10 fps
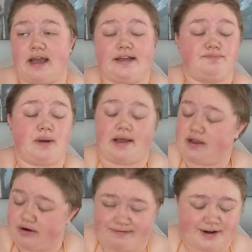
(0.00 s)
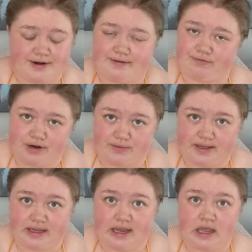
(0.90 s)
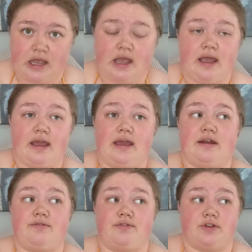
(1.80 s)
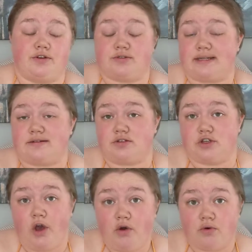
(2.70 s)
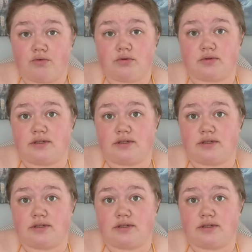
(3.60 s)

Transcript: I buy yarn very infrequently. And for those that don't,